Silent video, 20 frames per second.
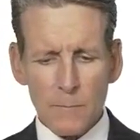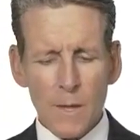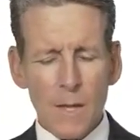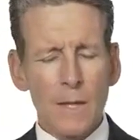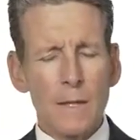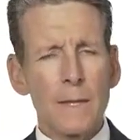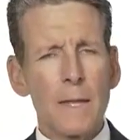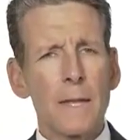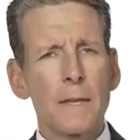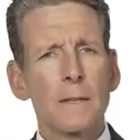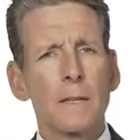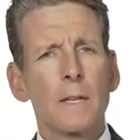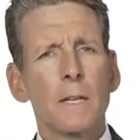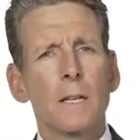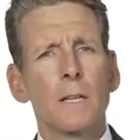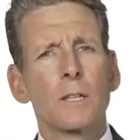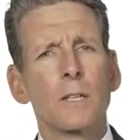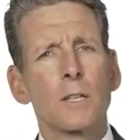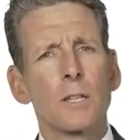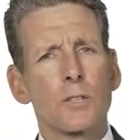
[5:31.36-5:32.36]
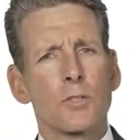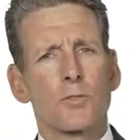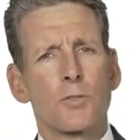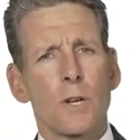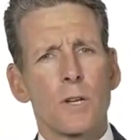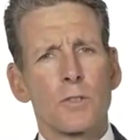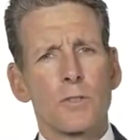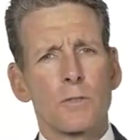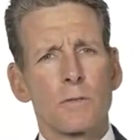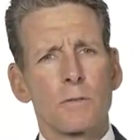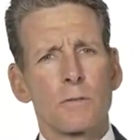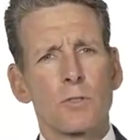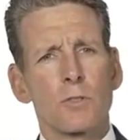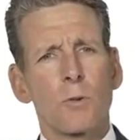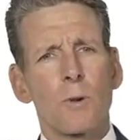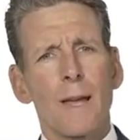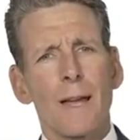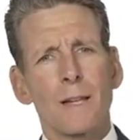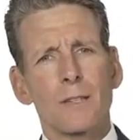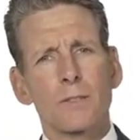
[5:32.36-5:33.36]
And then construction, so
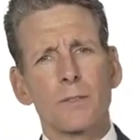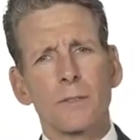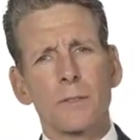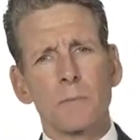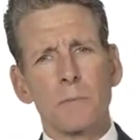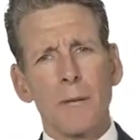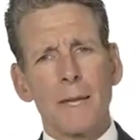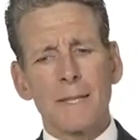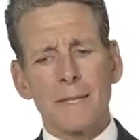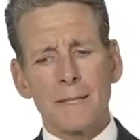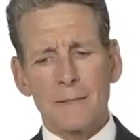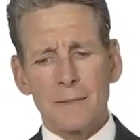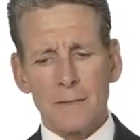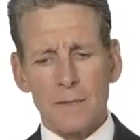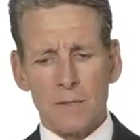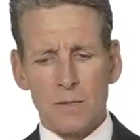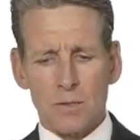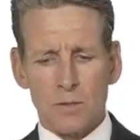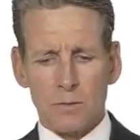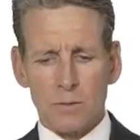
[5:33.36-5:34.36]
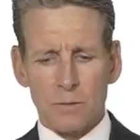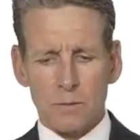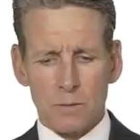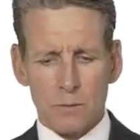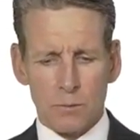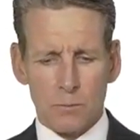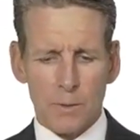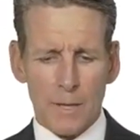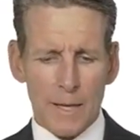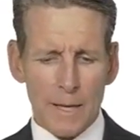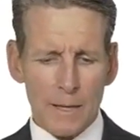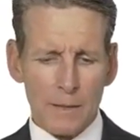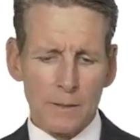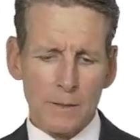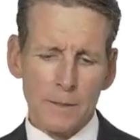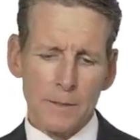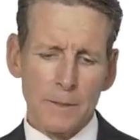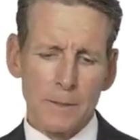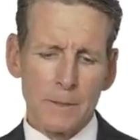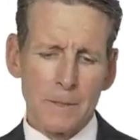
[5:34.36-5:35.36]
actually making this a
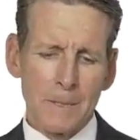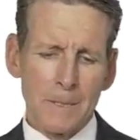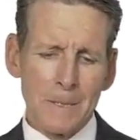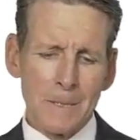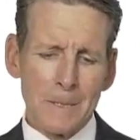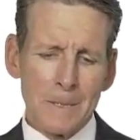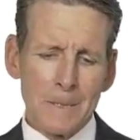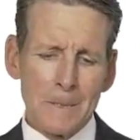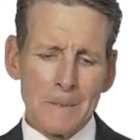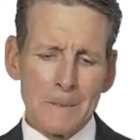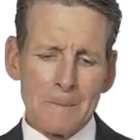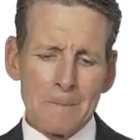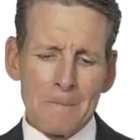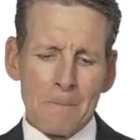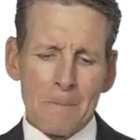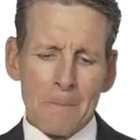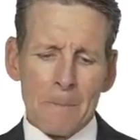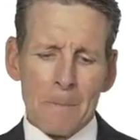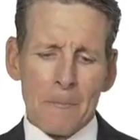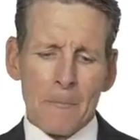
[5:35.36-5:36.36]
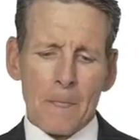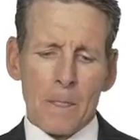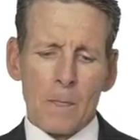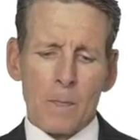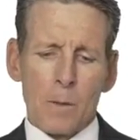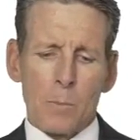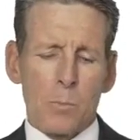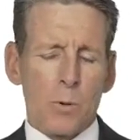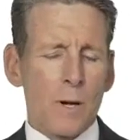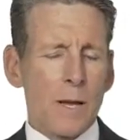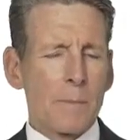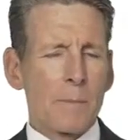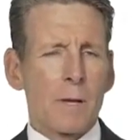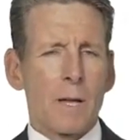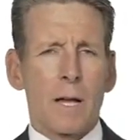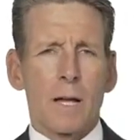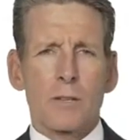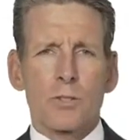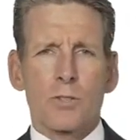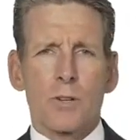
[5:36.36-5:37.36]
reality. The prime
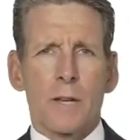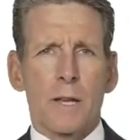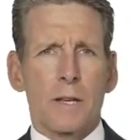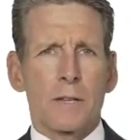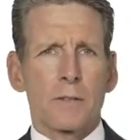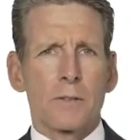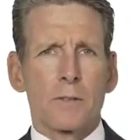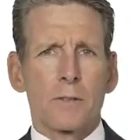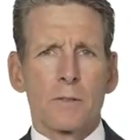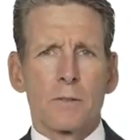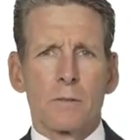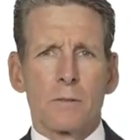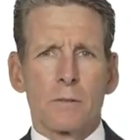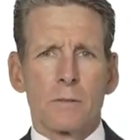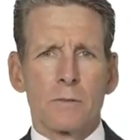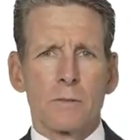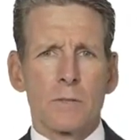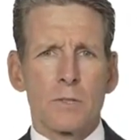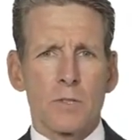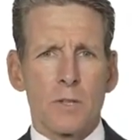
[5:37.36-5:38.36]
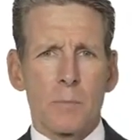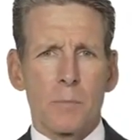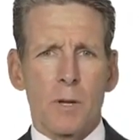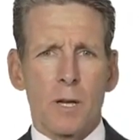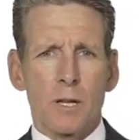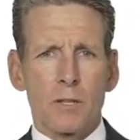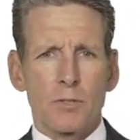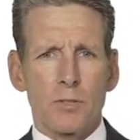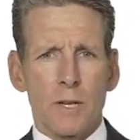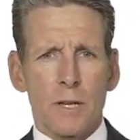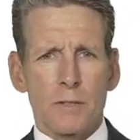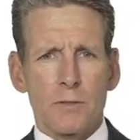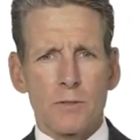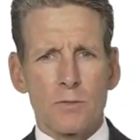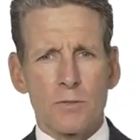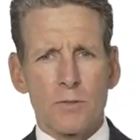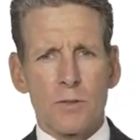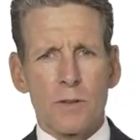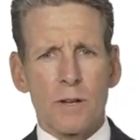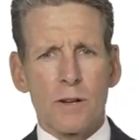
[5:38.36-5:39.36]
contractor, the
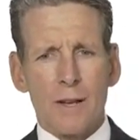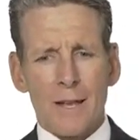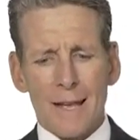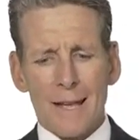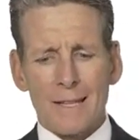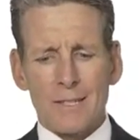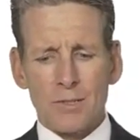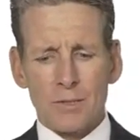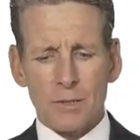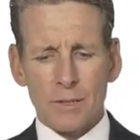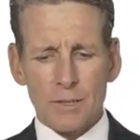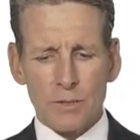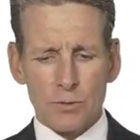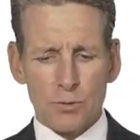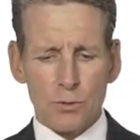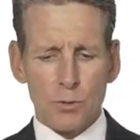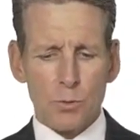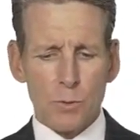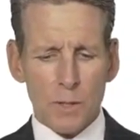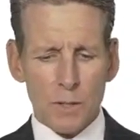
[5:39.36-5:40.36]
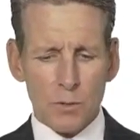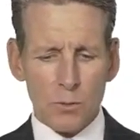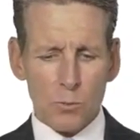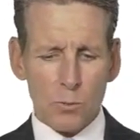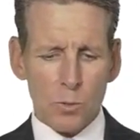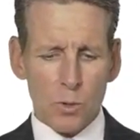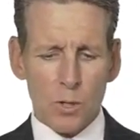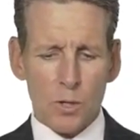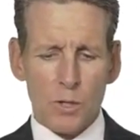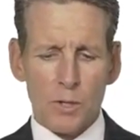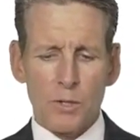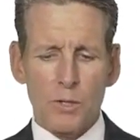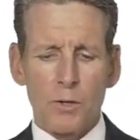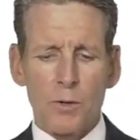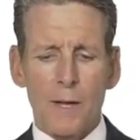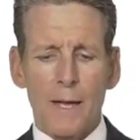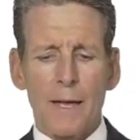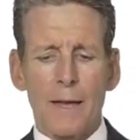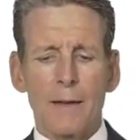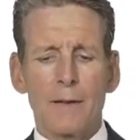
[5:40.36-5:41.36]
subcontractors, they're actually doing the work. You
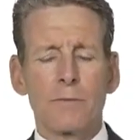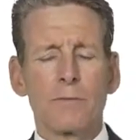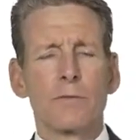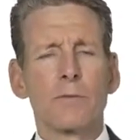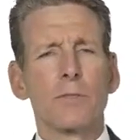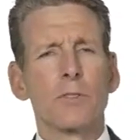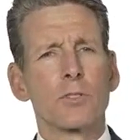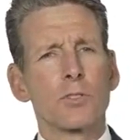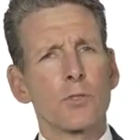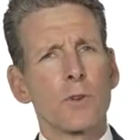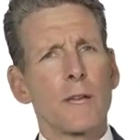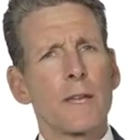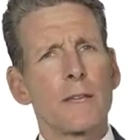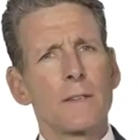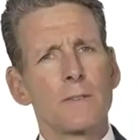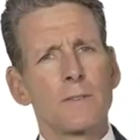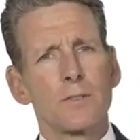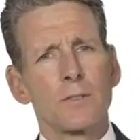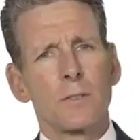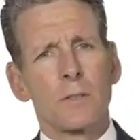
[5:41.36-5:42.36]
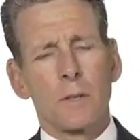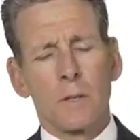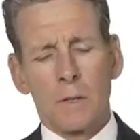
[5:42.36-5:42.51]
have the trades.